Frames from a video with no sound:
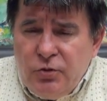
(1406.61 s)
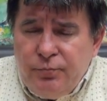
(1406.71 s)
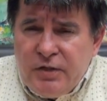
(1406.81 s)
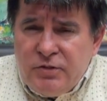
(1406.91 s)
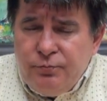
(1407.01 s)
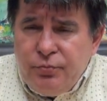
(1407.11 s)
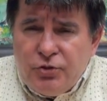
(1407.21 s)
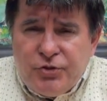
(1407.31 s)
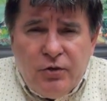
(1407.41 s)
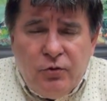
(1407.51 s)
to President
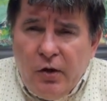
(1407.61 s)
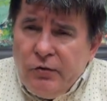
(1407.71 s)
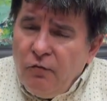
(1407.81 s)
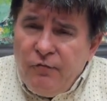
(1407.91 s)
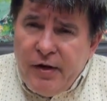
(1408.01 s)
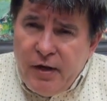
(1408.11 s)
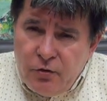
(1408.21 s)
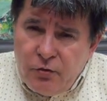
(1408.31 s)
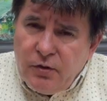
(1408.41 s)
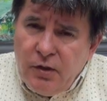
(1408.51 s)
Poroshenko are not very
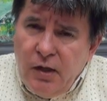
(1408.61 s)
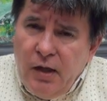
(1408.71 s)
good.